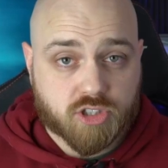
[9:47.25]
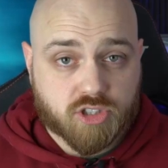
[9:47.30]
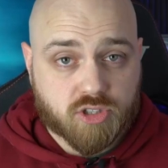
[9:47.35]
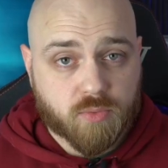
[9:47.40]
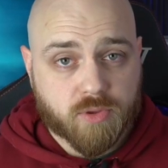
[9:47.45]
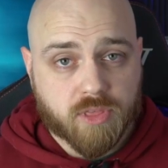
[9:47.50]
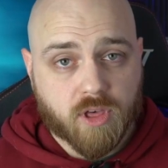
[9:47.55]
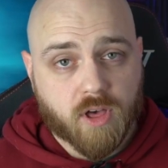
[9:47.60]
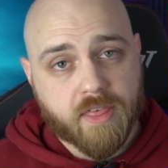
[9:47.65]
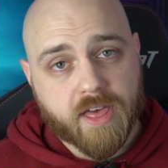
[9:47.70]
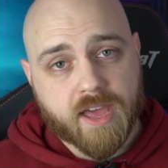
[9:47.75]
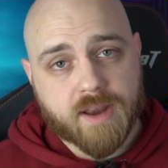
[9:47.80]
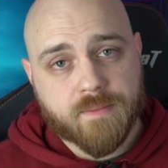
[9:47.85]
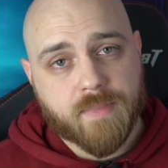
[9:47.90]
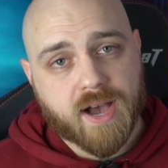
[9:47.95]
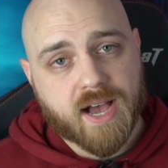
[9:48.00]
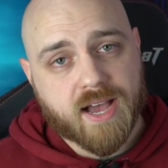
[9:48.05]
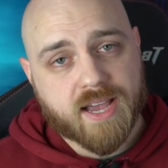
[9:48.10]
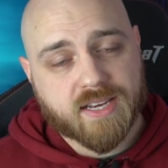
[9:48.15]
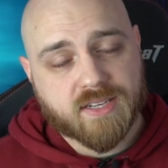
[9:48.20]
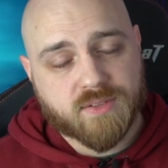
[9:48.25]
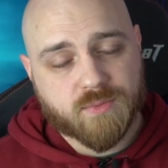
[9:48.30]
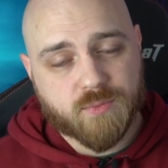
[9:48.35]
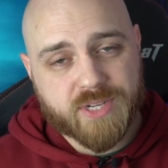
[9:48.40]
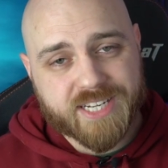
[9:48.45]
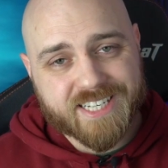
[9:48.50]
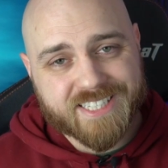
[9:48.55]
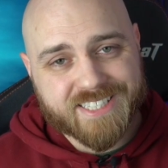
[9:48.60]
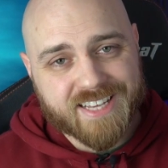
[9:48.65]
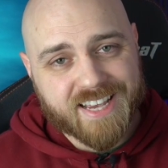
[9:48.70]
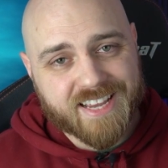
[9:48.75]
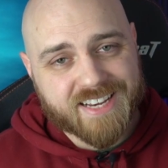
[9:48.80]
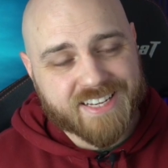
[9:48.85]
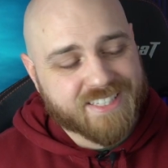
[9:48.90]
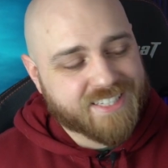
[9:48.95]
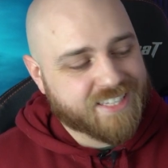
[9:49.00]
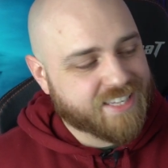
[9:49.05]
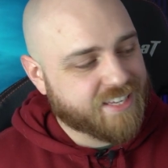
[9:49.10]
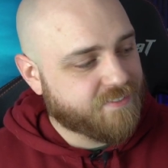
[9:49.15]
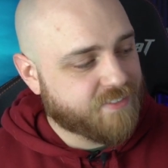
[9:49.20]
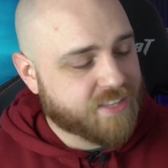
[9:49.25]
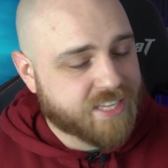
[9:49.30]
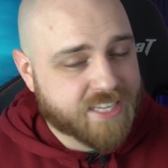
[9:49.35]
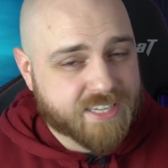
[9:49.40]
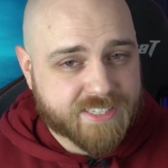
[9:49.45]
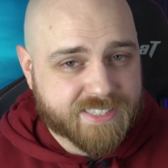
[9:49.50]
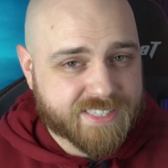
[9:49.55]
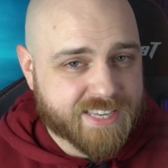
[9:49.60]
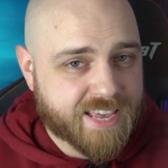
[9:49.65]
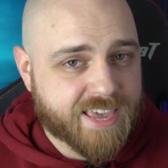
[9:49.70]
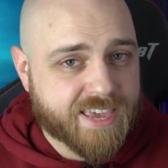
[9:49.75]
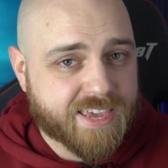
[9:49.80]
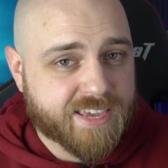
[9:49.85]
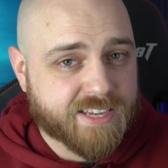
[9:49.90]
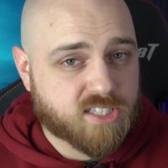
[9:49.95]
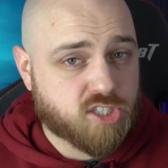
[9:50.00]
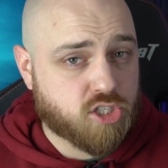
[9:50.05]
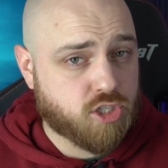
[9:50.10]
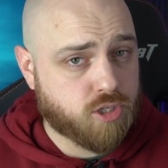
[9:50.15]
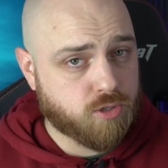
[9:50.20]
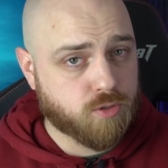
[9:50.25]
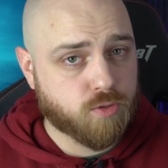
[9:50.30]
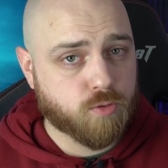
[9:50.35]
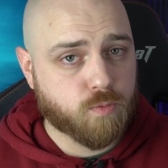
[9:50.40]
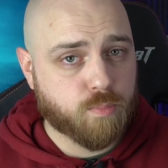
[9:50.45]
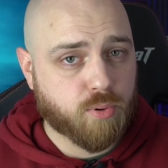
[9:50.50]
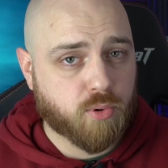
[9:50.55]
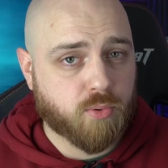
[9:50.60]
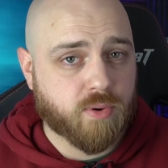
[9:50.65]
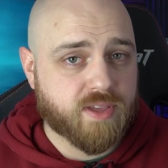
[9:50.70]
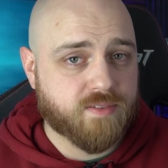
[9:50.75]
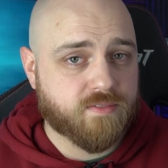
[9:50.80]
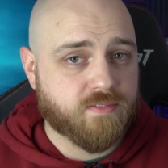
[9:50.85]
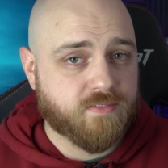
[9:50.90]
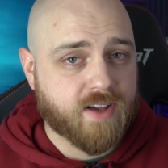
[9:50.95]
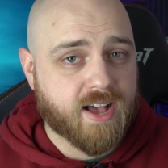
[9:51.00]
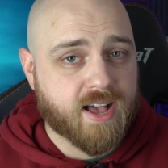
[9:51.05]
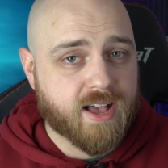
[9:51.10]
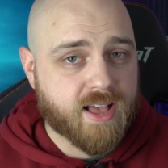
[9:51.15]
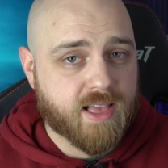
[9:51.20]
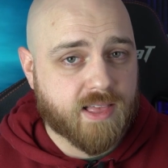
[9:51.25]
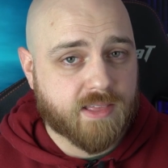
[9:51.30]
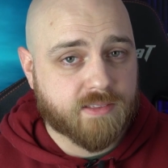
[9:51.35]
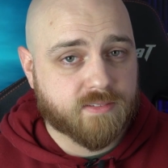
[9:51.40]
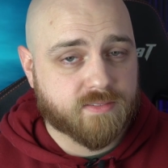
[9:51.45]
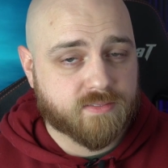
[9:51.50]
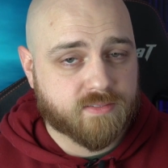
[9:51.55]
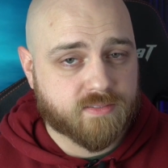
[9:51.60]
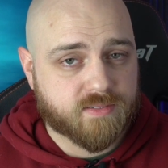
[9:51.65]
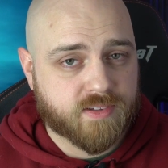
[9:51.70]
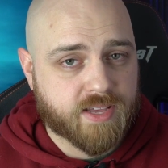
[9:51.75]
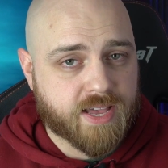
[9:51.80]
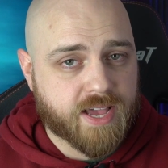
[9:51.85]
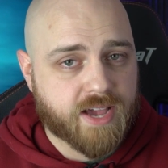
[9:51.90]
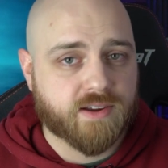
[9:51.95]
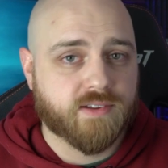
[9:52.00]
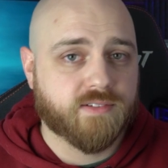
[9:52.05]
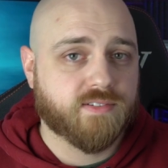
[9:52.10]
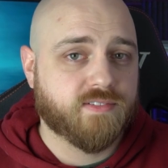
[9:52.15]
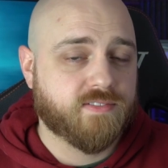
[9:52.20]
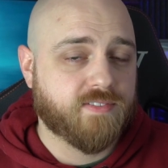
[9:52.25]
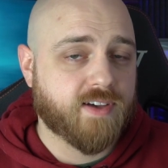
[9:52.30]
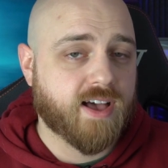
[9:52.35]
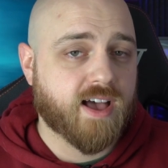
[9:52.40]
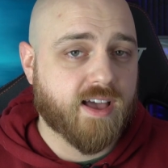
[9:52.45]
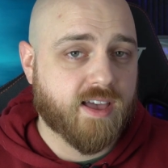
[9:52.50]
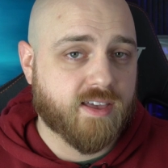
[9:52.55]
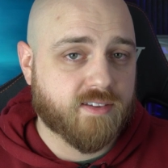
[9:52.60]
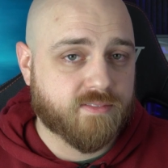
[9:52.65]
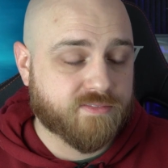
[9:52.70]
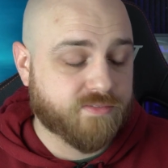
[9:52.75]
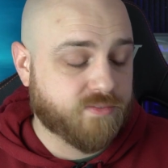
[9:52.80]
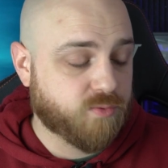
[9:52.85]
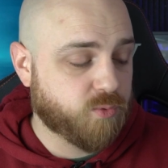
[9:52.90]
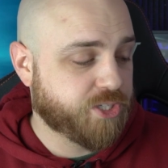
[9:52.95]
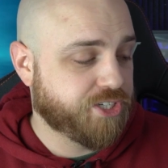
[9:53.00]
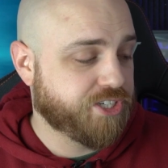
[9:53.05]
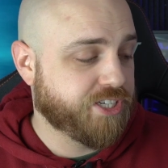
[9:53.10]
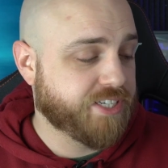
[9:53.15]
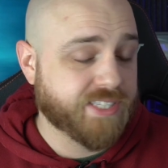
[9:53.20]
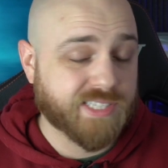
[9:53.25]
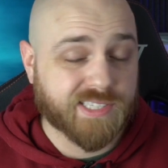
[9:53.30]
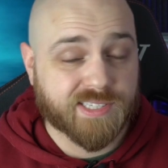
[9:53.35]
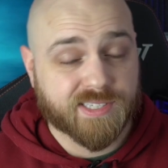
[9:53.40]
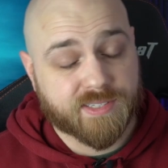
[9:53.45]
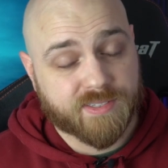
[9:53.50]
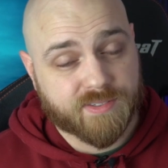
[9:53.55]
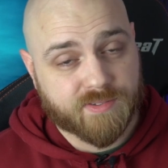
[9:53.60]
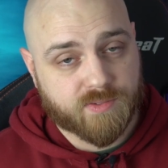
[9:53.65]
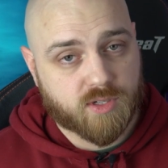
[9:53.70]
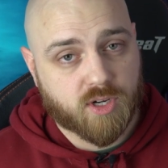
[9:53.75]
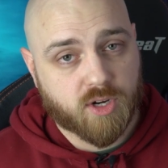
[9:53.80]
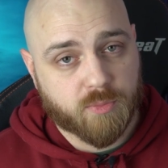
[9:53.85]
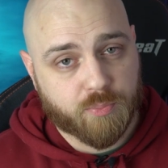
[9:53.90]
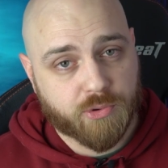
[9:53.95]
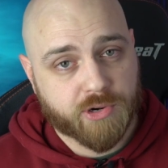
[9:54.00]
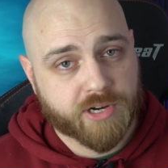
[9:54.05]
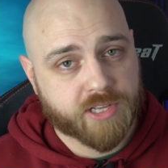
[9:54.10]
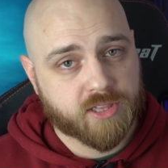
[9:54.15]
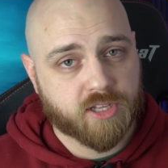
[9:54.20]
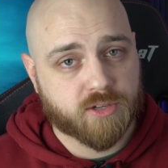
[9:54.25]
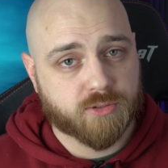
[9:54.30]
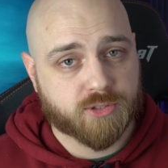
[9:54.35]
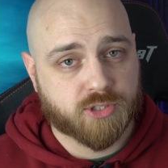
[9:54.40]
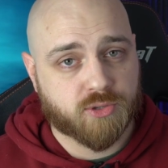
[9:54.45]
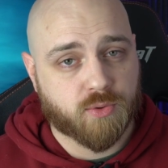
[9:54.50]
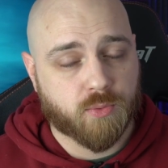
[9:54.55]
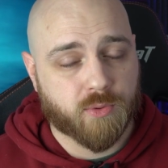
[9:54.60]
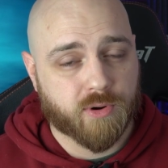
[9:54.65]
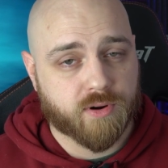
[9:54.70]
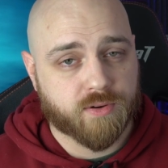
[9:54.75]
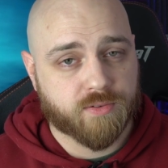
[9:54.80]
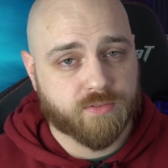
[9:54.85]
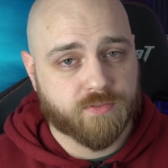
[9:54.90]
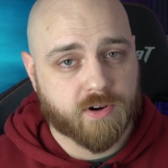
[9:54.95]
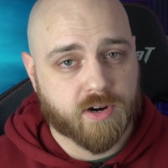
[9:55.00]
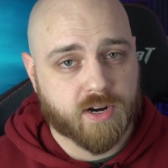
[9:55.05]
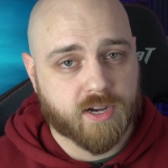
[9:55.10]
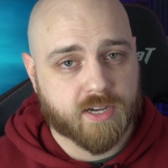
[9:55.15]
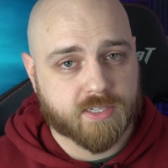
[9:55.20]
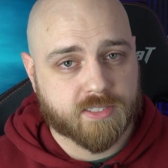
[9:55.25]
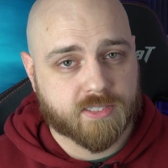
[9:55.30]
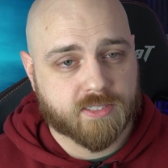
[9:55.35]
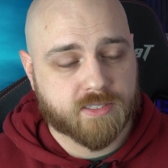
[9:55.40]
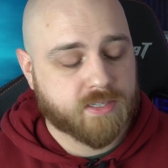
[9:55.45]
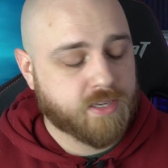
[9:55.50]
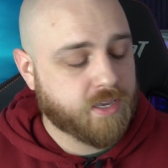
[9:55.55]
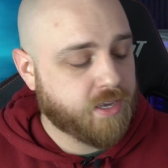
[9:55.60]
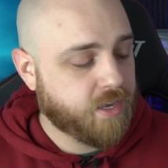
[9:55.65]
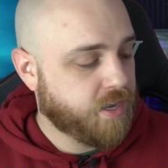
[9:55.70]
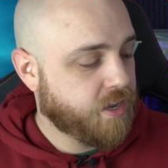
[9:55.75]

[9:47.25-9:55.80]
So with all that in mind, we decided to give these a 2.5 out of 5, which is a pretty low score for us.